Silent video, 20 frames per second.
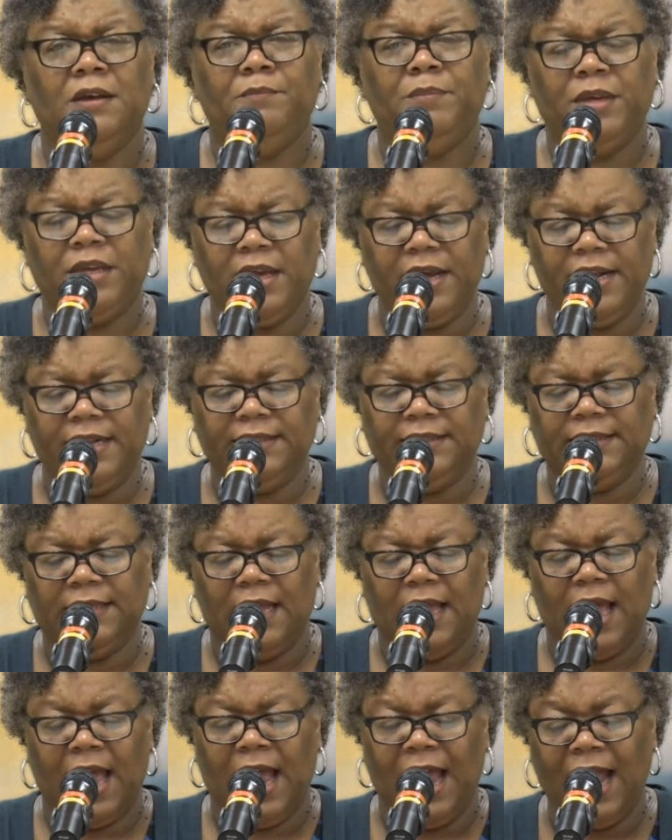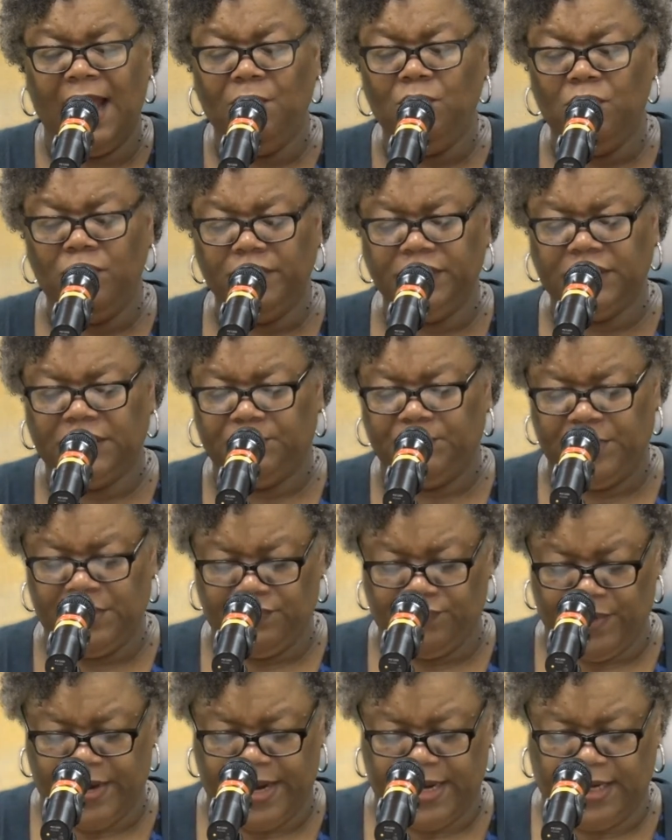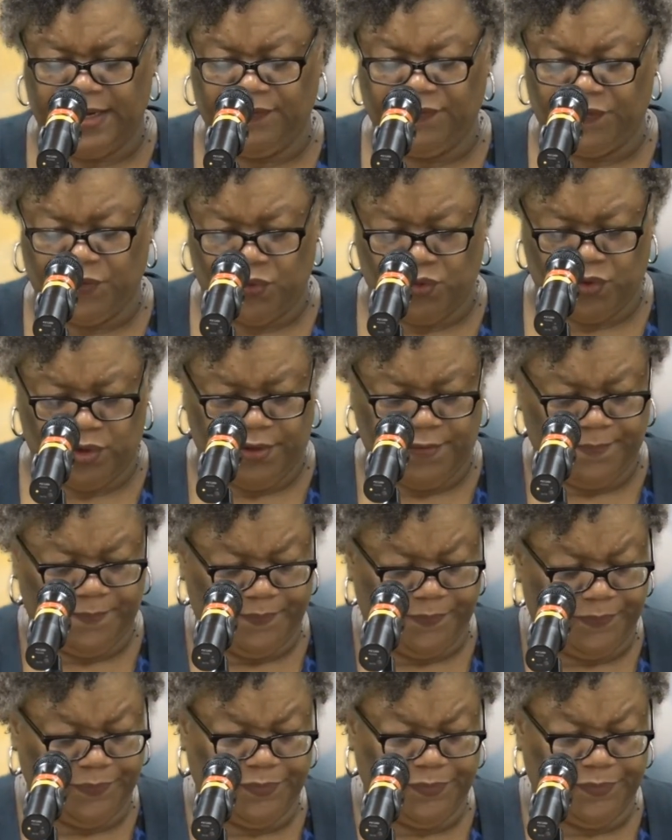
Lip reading: because I want to be ready for